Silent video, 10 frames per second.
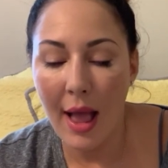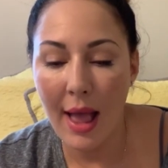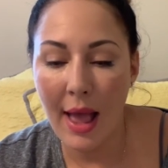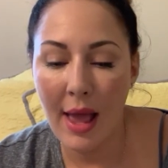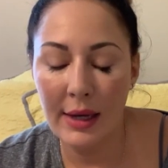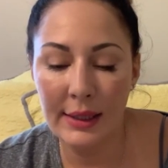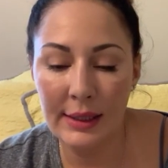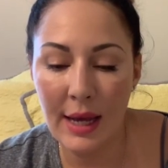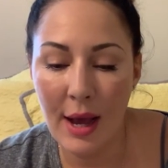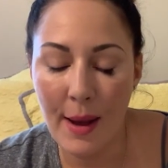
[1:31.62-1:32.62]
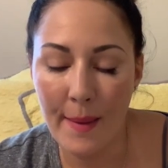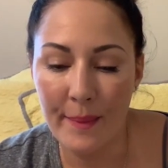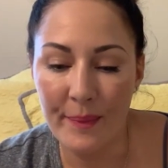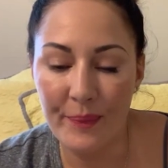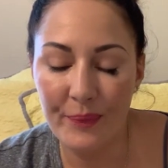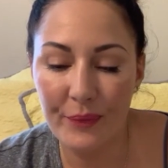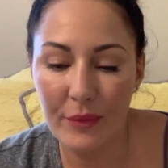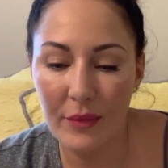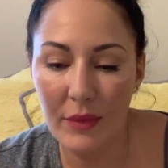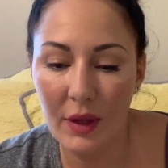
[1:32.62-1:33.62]
And
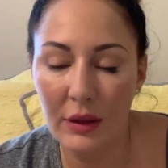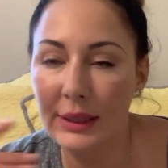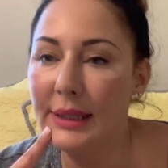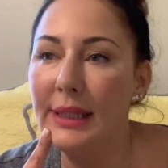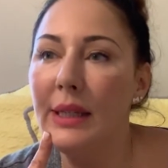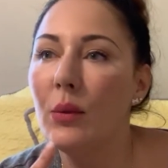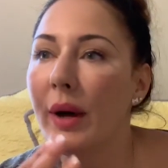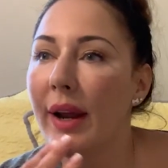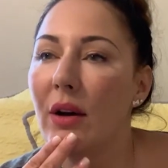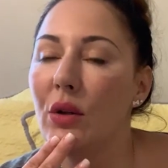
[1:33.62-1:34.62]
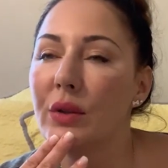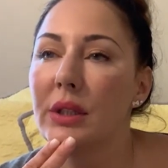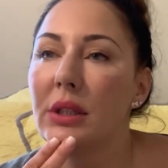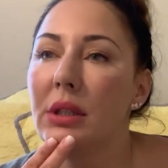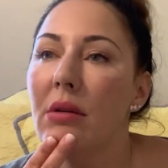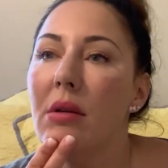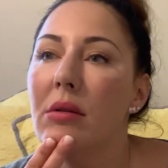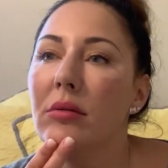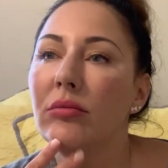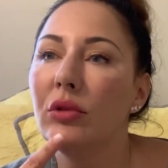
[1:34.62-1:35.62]
let's see, what else?
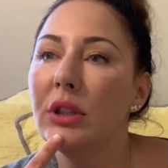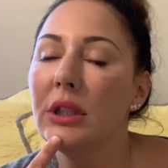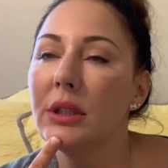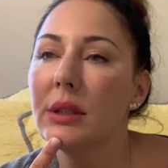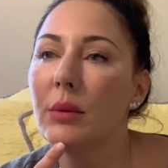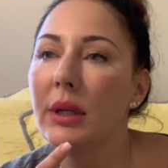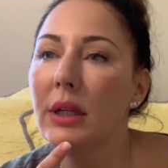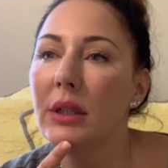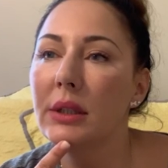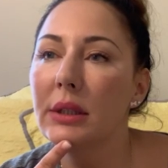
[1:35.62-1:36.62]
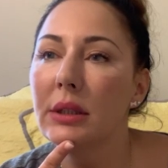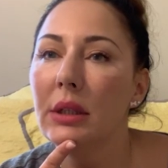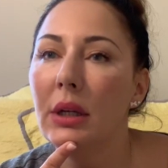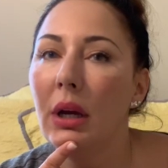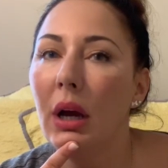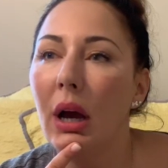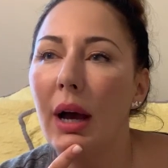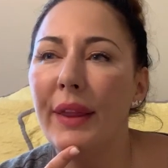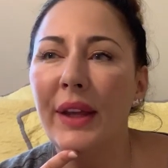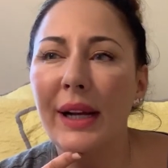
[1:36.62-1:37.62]
What else? What else?
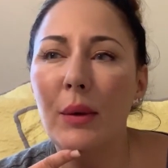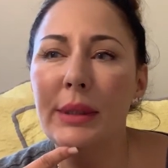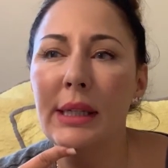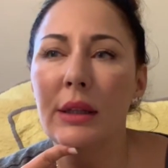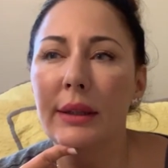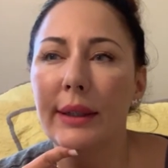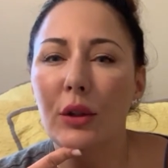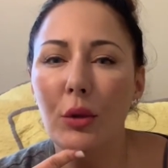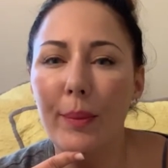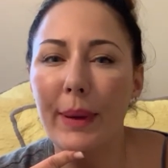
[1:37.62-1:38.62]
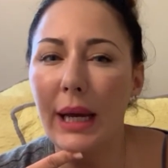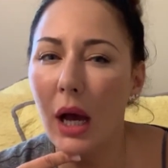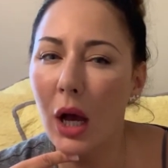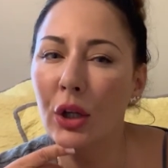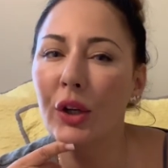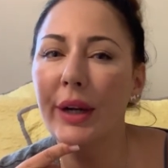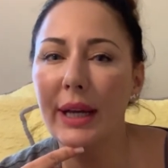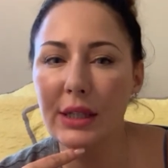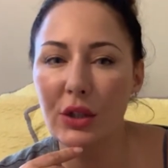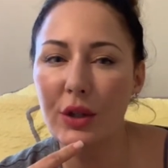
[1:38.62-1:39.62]
I think I was a little bit hungry
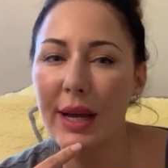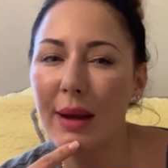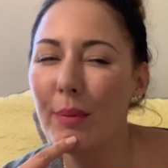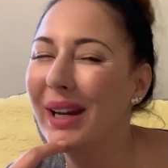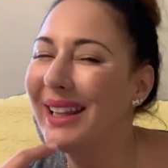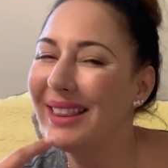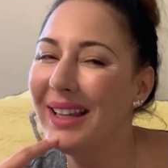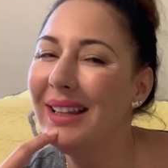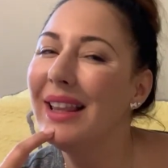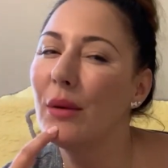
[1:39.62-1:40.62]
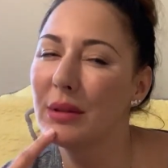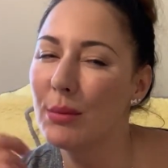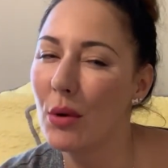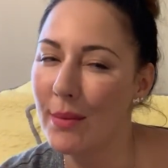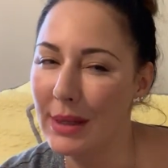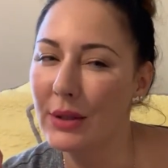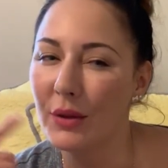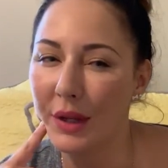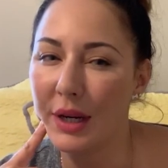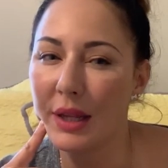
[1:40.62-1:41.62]
yesterday, but I think that was more mental
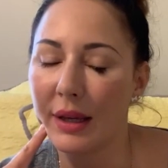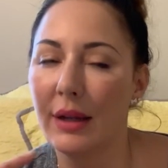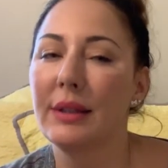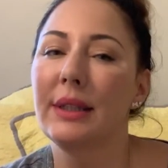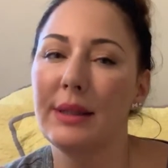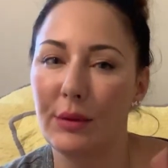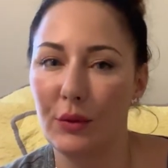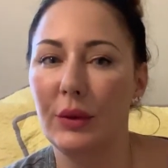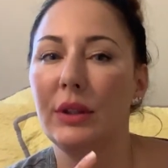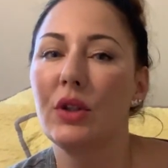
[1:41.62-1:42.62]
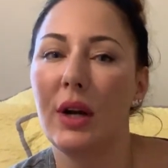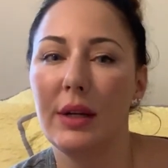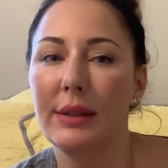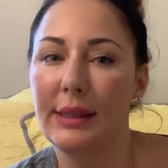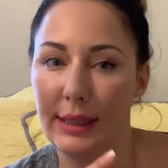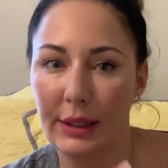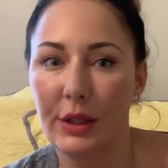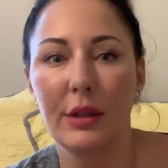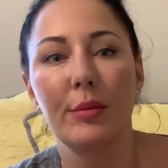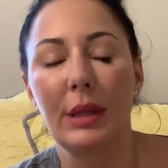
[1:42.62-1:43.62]
than anything else because I was really trying to stick
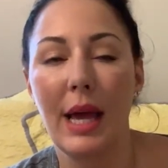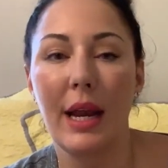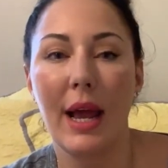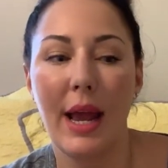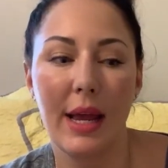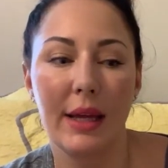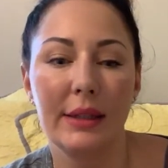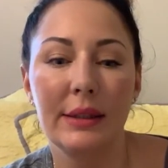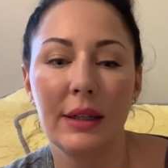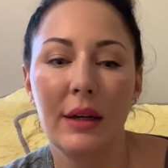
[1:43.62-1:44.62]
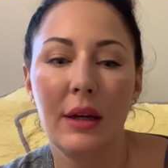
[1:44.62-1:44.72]
to the plan at hand.